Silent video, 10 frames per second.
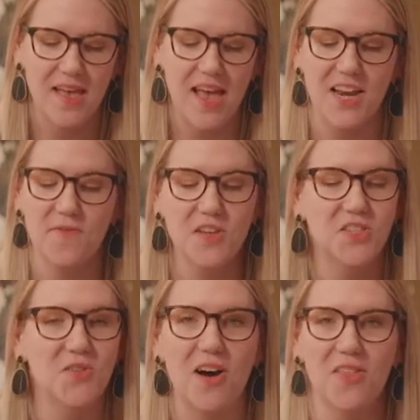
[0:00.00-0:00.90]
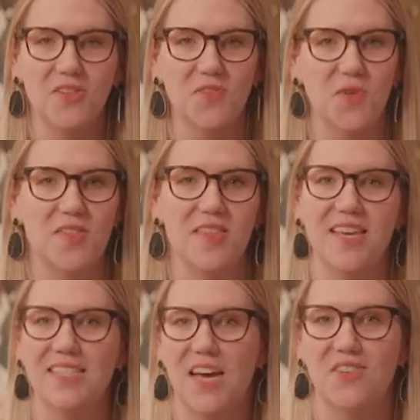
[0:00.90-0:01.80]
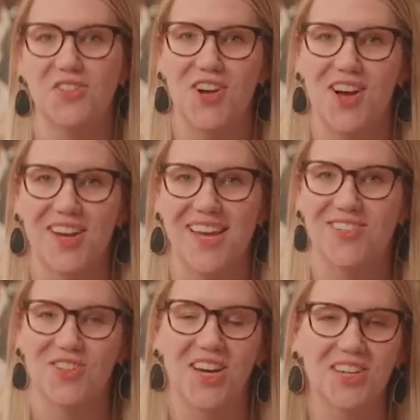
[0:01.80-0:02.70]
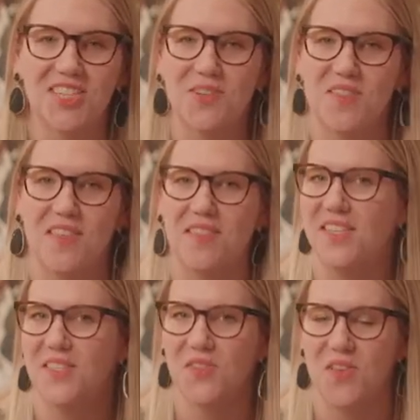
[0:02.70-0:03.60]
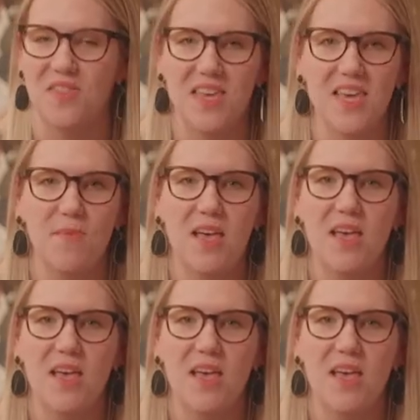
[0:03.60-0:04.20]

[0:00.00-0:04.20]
And if you do all those 4 things, have a strong introduction with a thesis or theme,